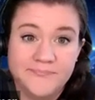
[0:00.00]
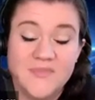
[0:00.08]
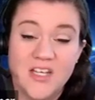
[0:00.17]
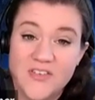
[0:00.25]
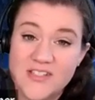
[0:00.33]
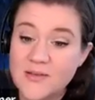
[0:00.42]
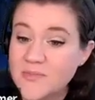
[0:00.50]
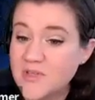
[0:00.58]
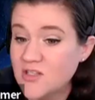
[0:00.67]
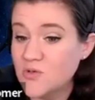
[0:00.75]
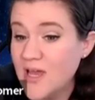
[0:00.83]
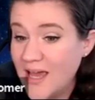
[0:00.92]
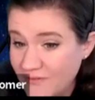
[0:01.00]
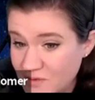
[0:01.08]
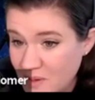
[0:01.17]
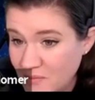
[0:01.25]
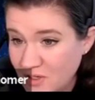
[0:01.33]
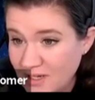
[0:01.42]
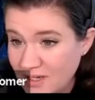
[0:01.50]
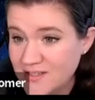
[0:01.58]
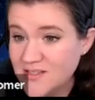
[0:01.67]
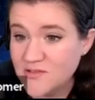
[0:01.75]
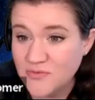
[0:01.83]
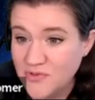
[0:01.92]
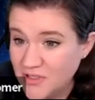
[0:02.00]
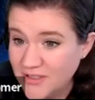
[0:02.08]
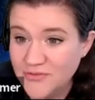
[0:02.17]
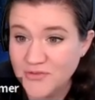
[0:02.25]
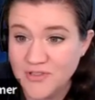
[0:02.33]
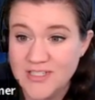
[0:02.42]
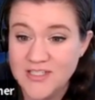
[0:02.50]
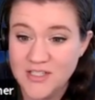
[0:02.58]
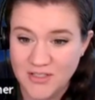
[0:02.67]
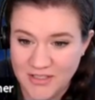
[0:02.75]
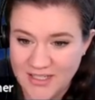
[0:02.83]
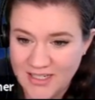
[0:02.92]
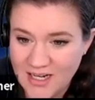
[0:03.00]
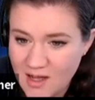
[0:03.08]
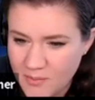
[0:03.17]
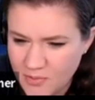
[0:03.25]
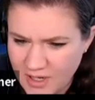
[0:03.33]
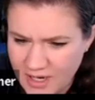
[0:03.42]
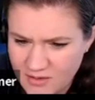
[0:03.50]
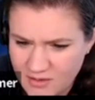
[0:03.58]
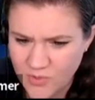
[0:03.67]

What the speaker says: If it's something that you haven't memorized, feel free to look it up, right?